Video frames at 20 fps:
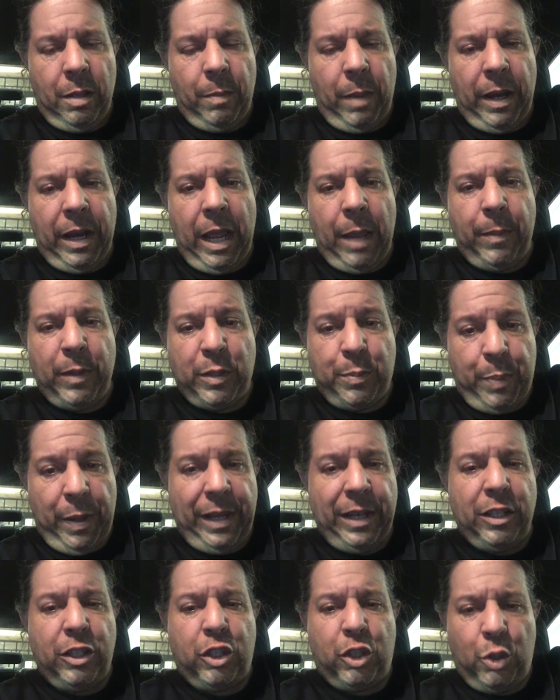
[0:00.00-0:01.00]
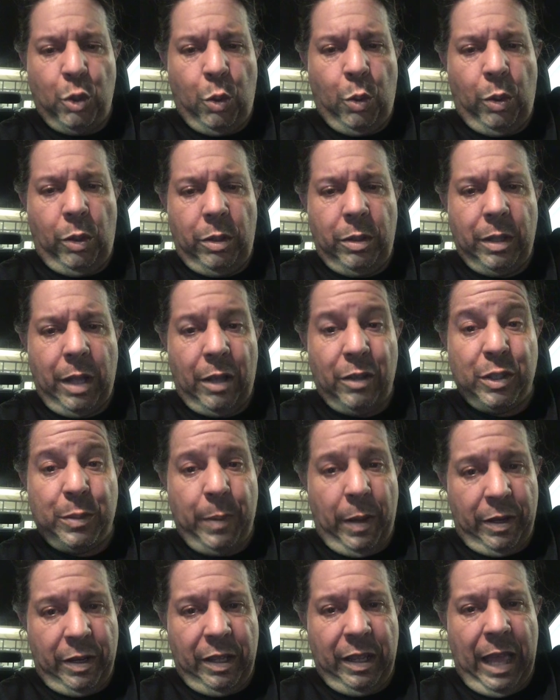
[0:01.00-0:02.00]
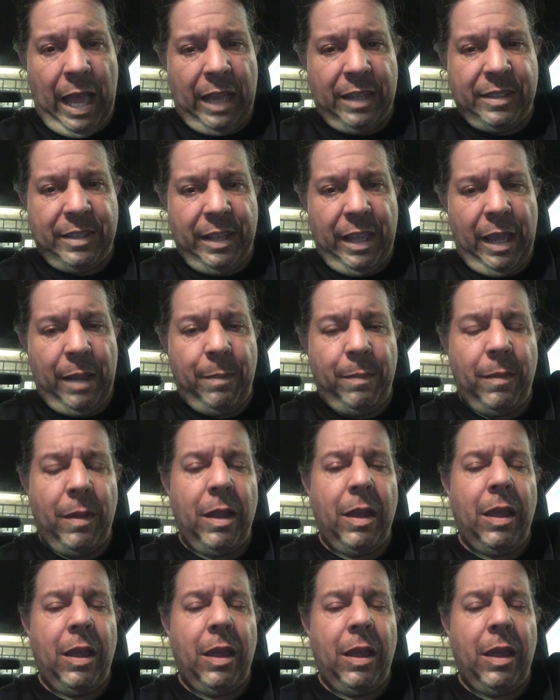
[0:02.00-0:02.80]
My name is Peter Sewell. I'll spell the last name.